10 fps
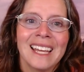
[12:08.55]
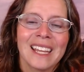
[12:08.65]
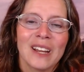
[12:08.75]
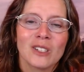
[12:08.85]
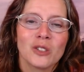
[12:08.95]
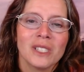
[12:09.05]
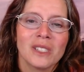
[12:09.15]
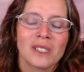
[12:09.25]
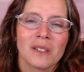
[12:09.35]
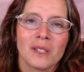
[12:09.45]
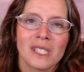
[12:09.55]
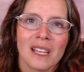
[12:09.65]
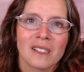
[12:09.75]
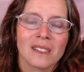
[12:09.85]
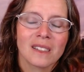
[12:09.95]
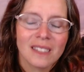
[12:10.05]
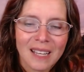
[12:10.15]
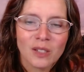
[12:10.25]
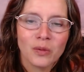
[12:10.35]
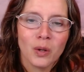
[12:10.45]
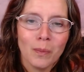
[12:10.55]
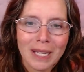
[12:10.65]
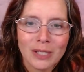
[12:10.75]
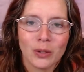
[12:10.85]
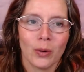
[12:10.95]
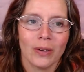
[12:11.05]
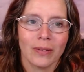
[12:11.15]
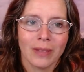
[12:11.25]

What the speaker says: characteristics of a successful mentor,